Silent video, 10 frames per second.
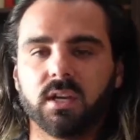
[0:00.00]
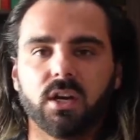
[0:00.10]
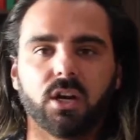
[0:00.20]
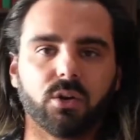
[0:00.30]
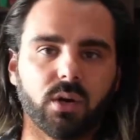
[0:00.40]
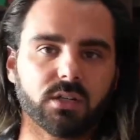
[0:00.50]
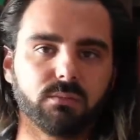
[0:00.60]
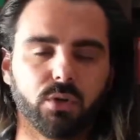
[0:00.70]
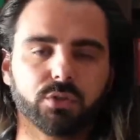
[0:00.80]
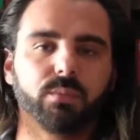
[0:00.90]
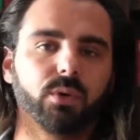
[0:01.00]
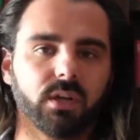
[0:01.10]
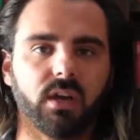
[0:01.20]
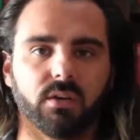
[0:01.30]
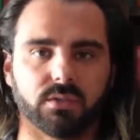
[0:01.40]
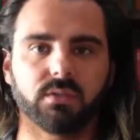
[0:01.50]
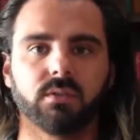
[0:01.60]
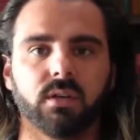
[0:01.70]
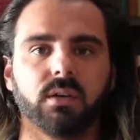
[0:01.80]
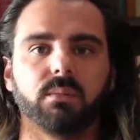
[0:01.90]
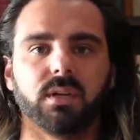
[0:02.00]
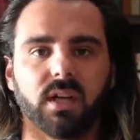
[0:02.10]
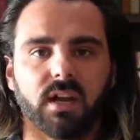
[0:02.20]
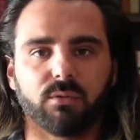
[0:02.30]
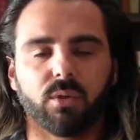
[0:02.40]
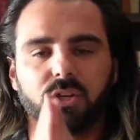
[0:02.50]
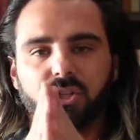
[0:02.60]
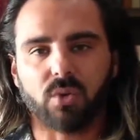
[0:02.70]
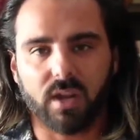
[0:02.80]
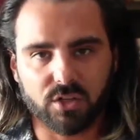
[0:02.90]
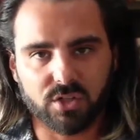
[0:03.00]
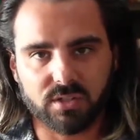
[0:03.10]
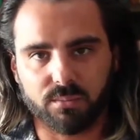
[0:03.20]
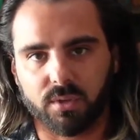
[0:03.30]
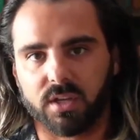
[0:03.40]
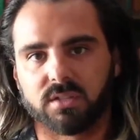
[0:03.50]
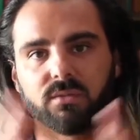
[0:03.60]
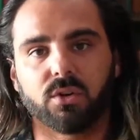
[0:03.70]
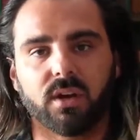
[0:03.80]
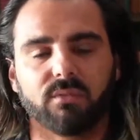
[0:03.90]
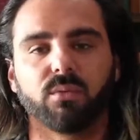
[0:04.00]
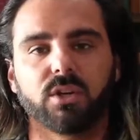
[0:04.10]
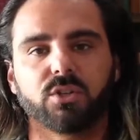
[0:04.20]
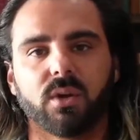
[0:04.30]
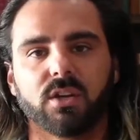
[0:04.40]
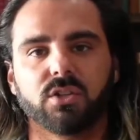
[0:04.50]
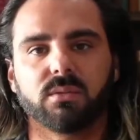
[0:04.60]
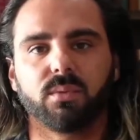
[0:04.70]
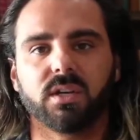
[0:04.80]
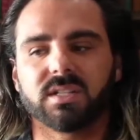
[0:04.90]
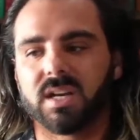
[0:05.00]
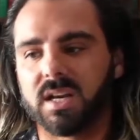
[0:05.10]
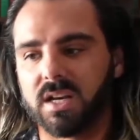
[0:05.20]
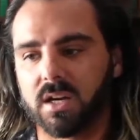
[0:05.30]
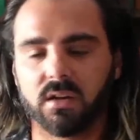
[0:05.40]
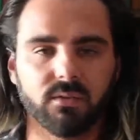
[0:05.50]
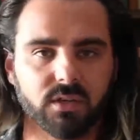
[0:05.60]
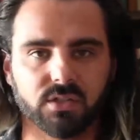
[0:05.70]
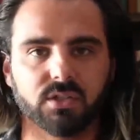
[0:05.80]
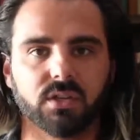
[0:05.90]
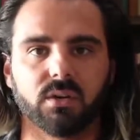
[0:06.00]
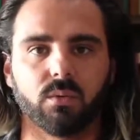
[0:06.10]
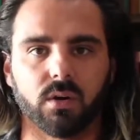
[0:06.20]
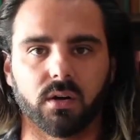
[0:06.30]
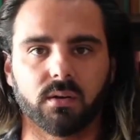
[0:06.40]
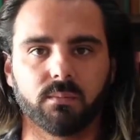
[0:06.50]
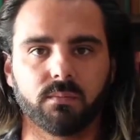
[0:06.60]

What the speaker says: across multiple accounts. But you got to have the right strategies in place. If you don't have the right strategies in place, none of this is going to work.